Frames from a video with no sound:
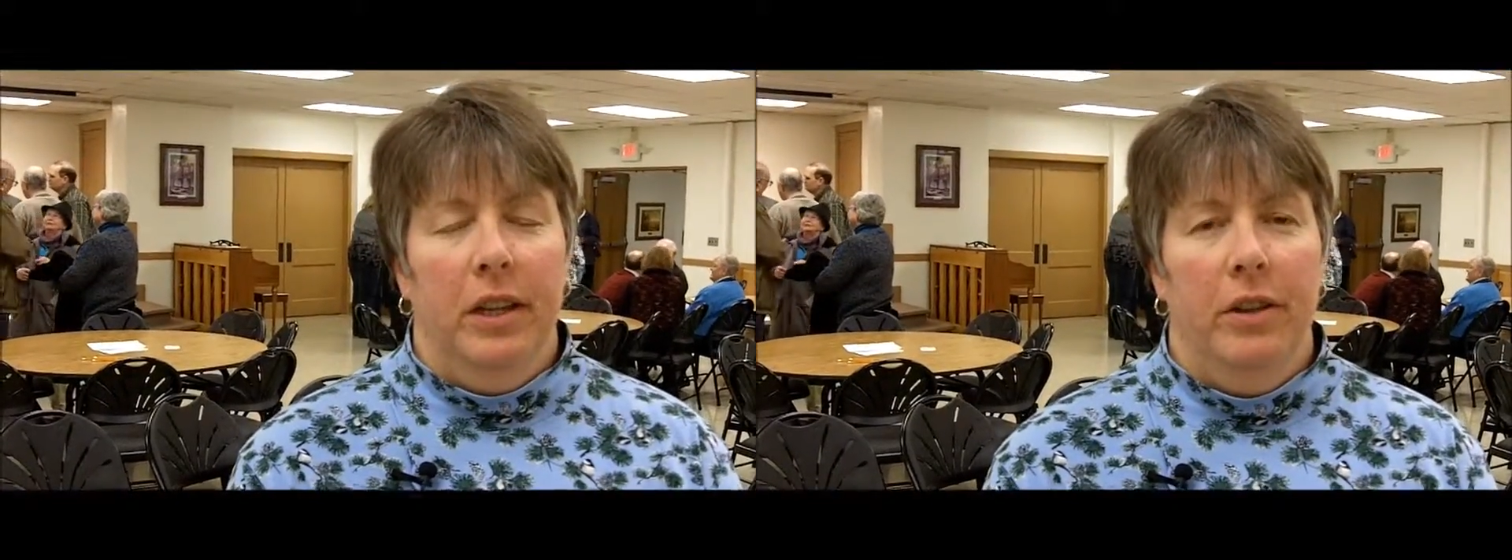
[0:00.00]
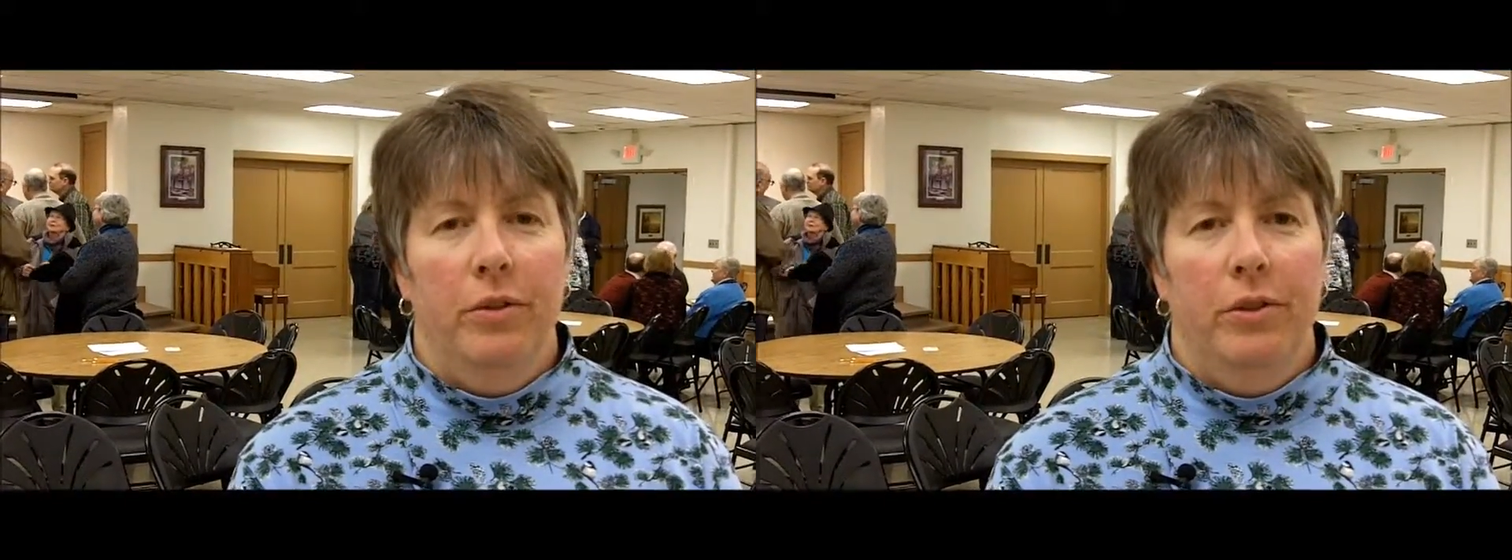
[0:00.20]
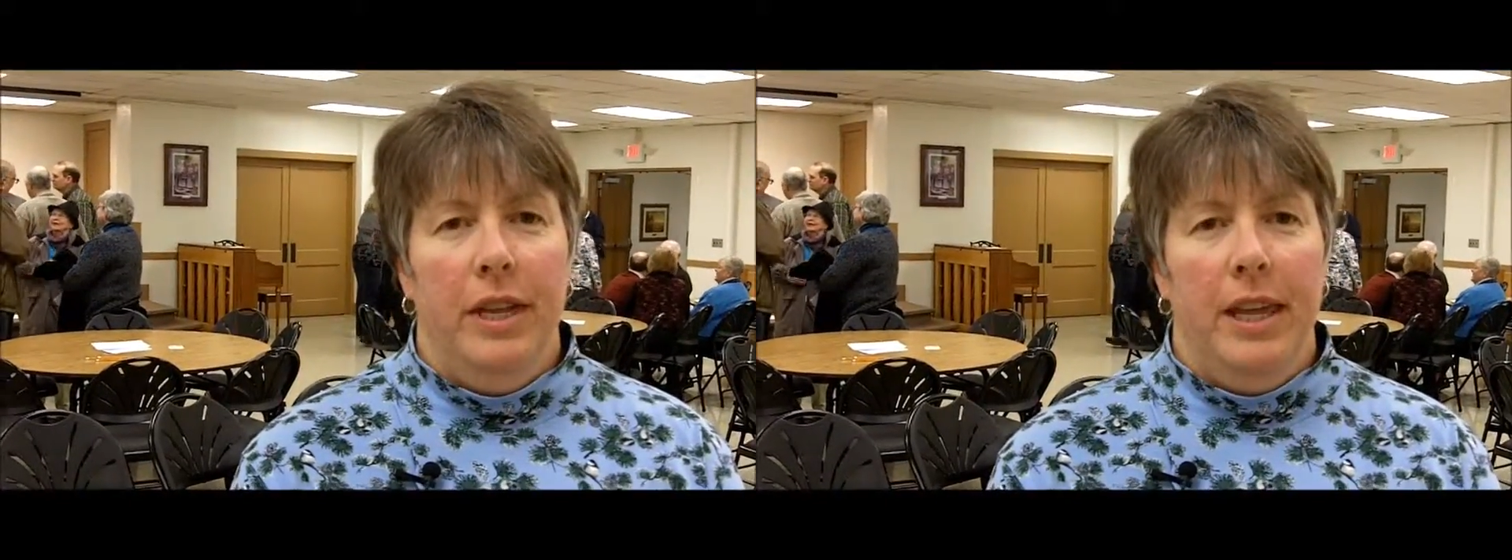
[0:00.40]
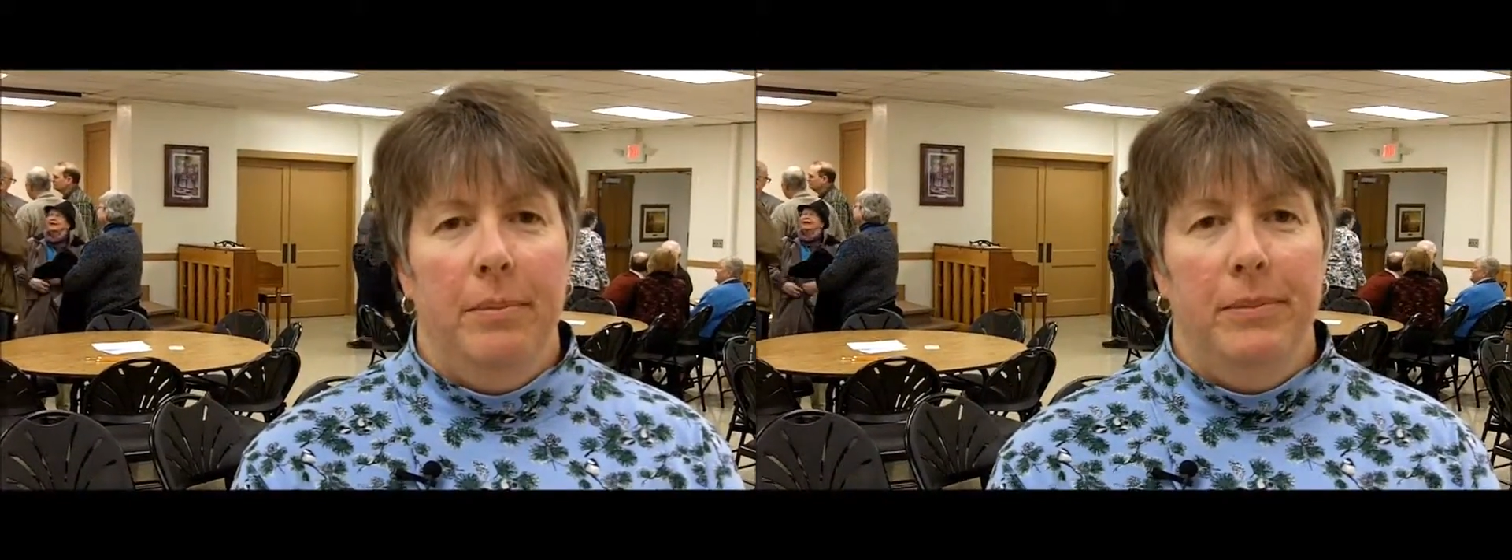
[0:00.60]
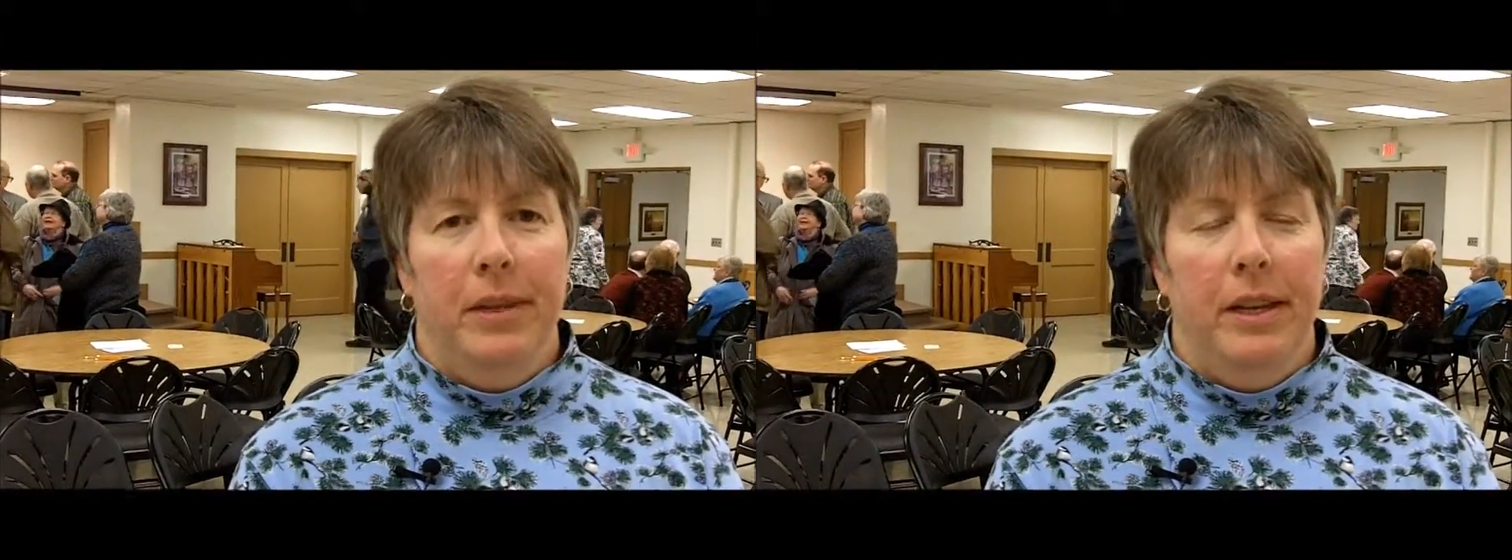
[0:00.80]
lot of those
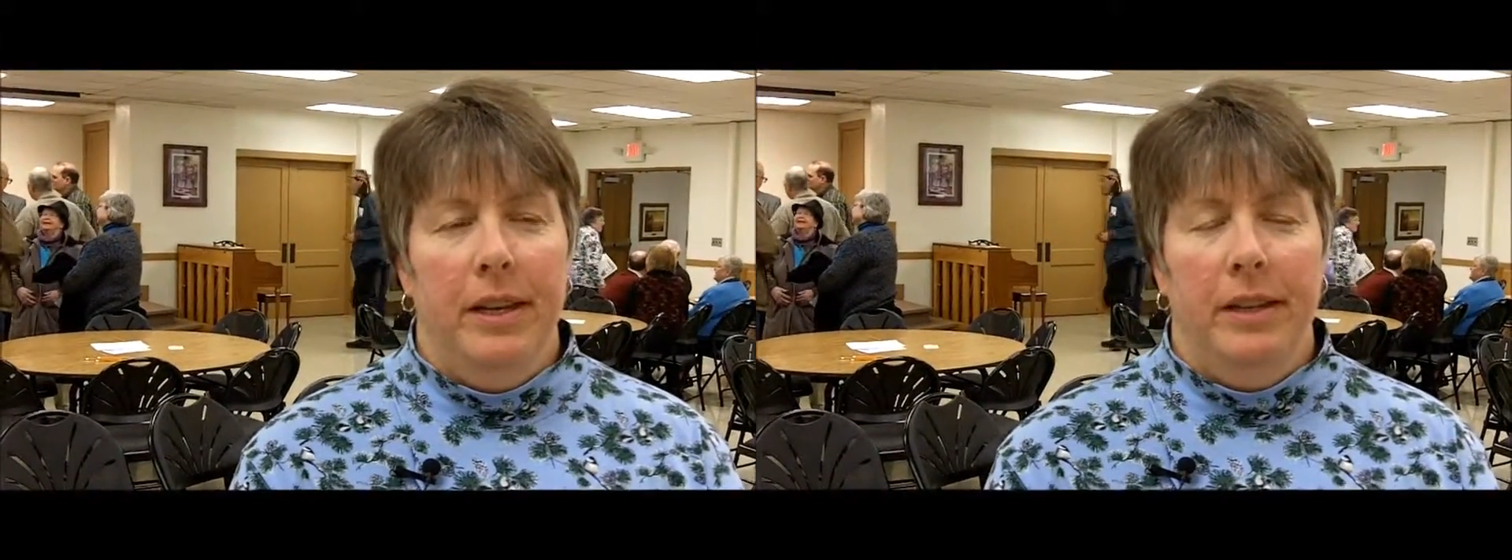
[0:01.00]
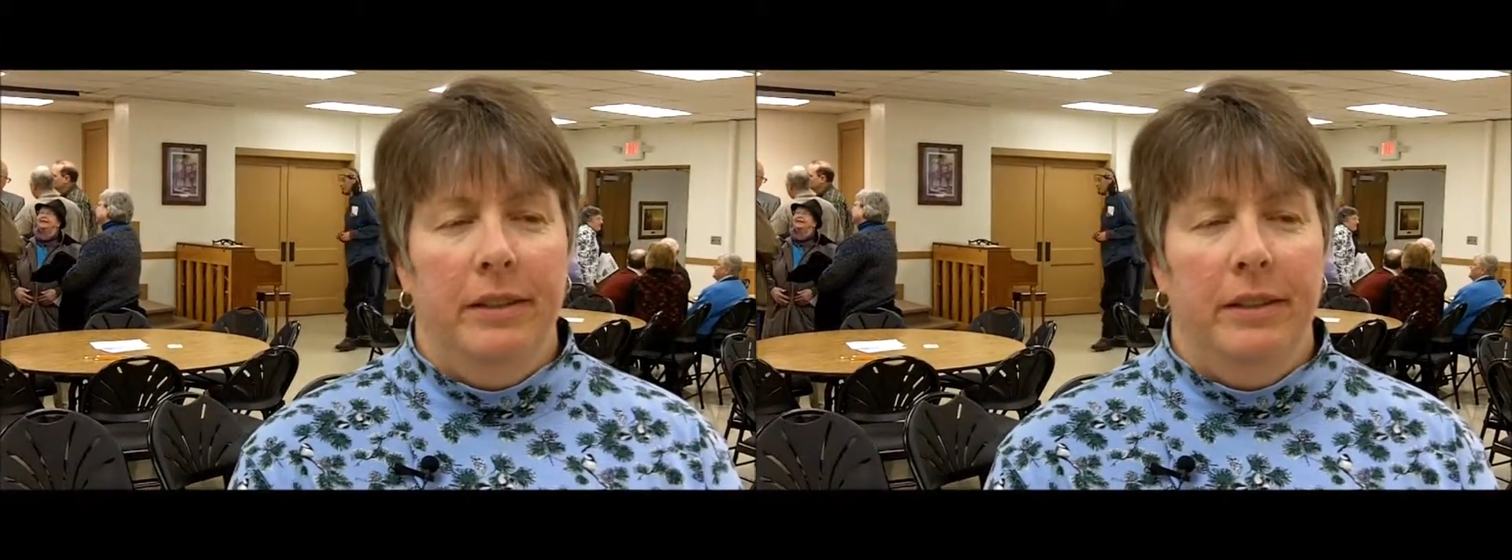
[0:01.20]
names I'd